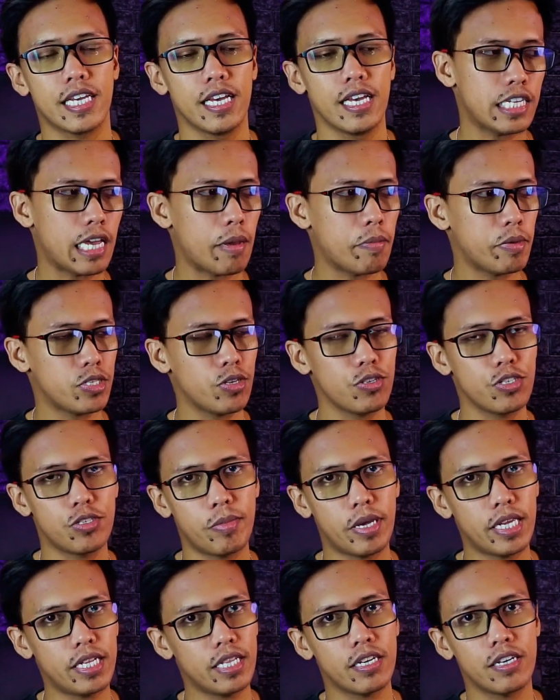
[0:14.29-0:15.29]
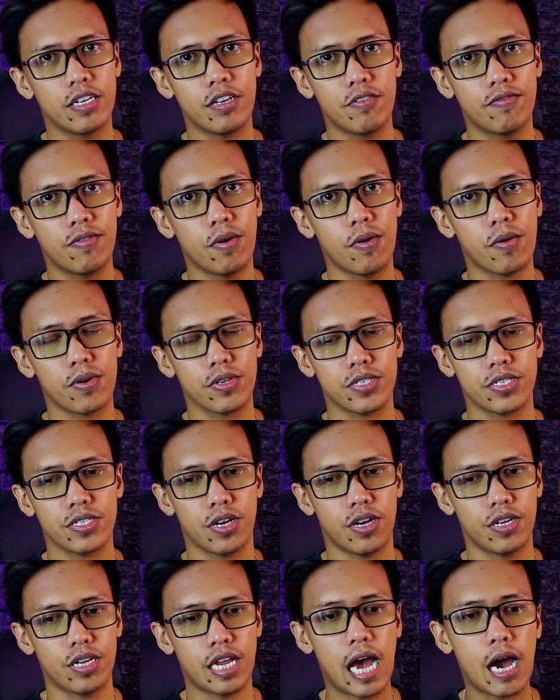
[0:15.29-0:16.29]
This episode is mainly going to
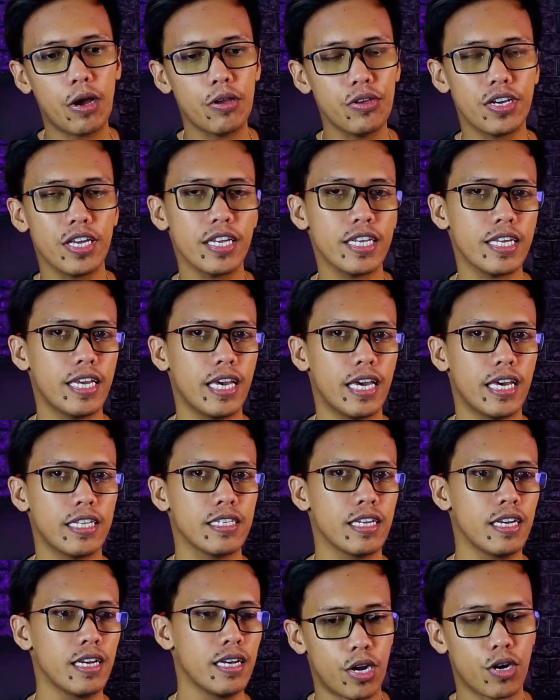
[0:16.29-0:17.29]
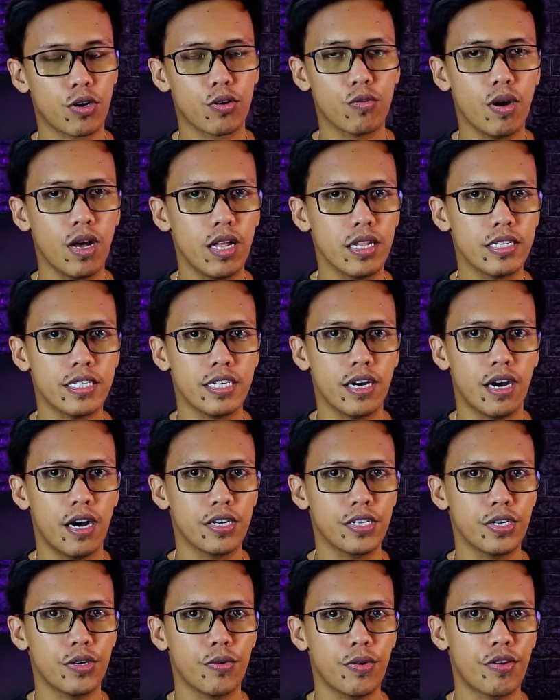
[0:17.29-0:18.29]
focus on how you can get better quality
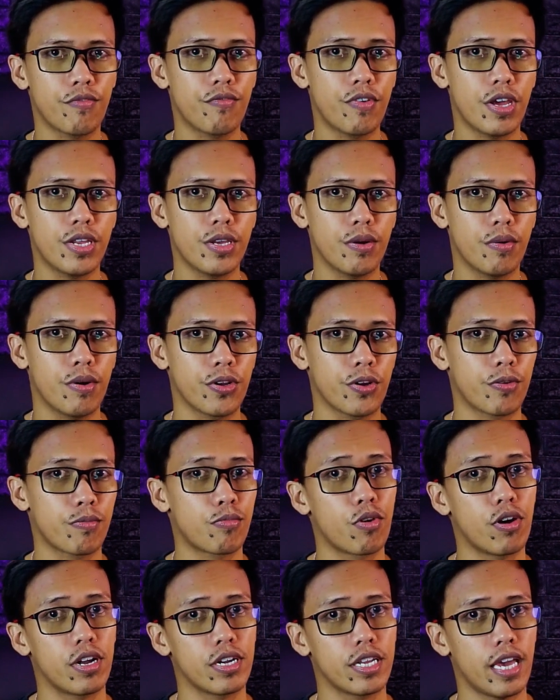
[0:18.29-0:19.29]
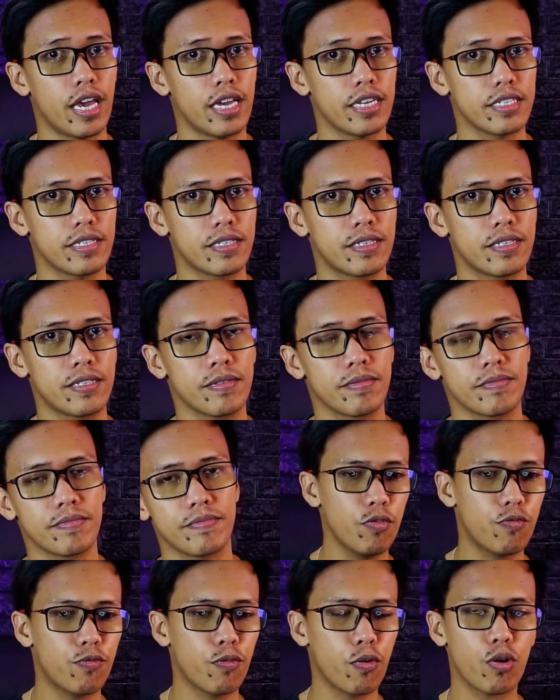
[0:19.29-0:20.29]
audio and video on your broadcasts.
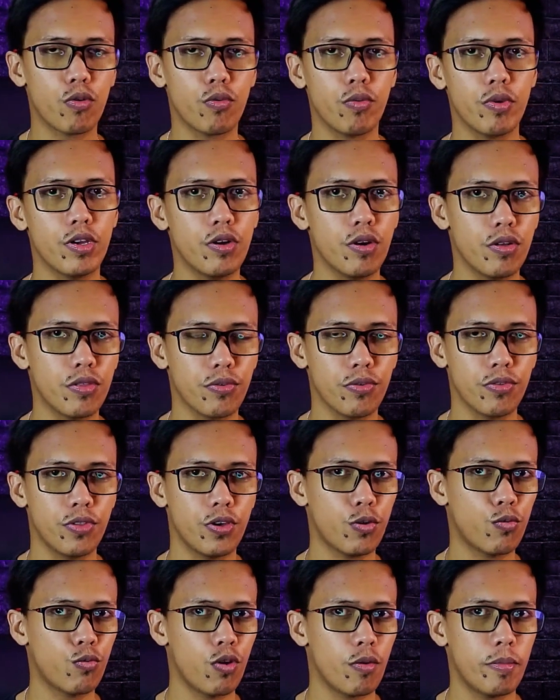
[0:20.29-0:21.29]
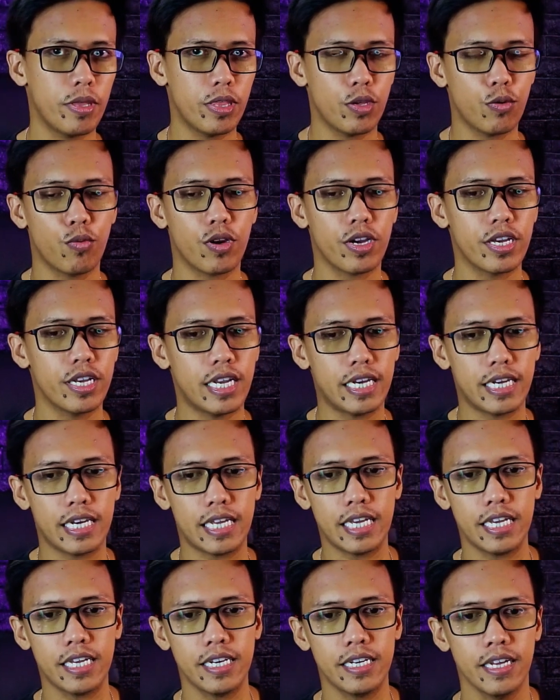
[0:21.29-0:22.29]
Before we go through the equipment that we're going to
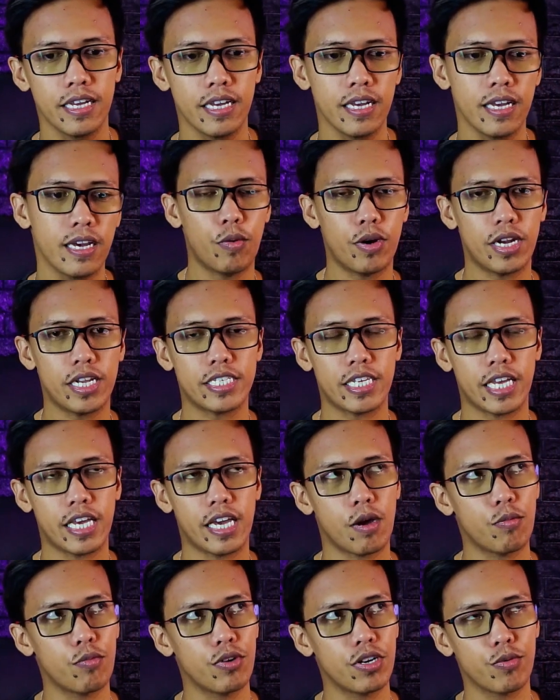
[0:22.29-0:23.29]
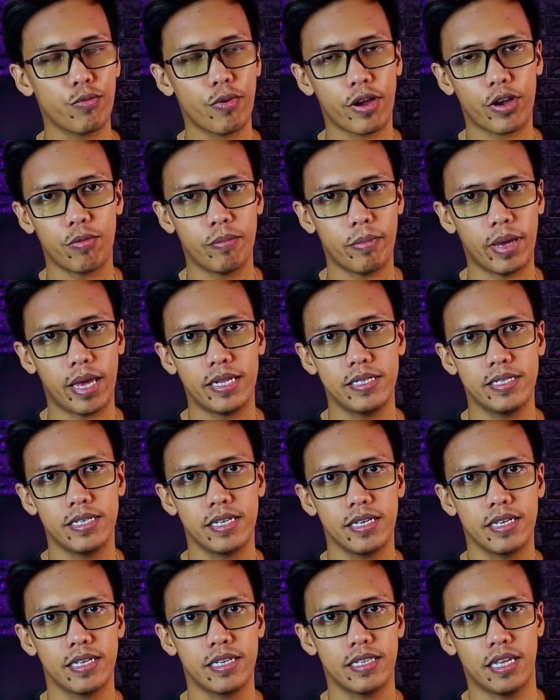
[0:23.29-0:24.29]
need, I want to say I wouldn't
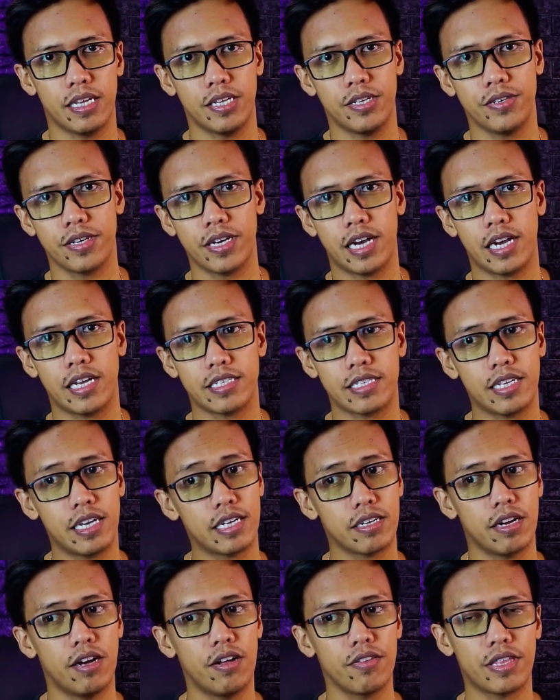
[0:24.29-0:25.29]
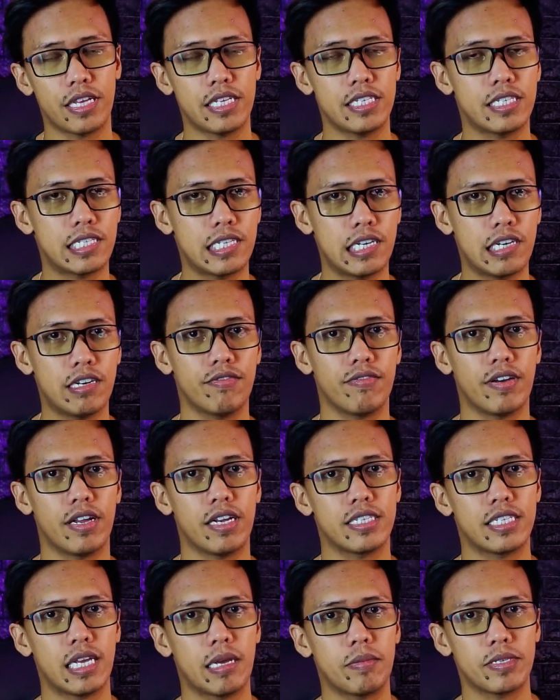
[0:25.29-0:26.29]
recommend that you guys get all these stuff
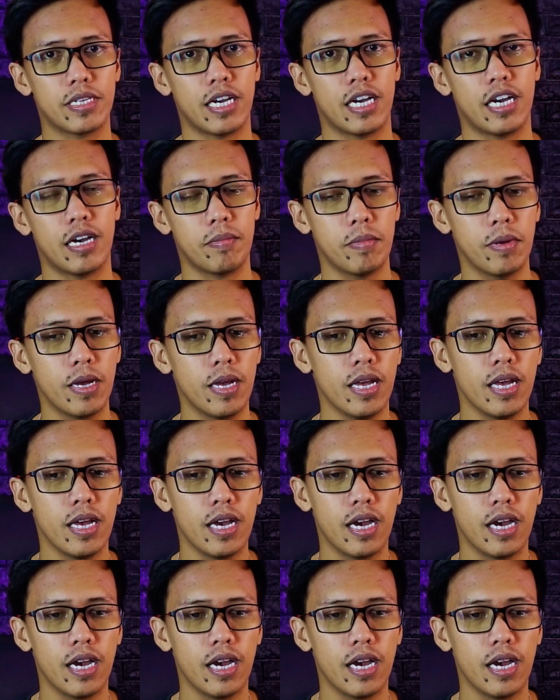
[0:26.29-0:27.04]
at the same time.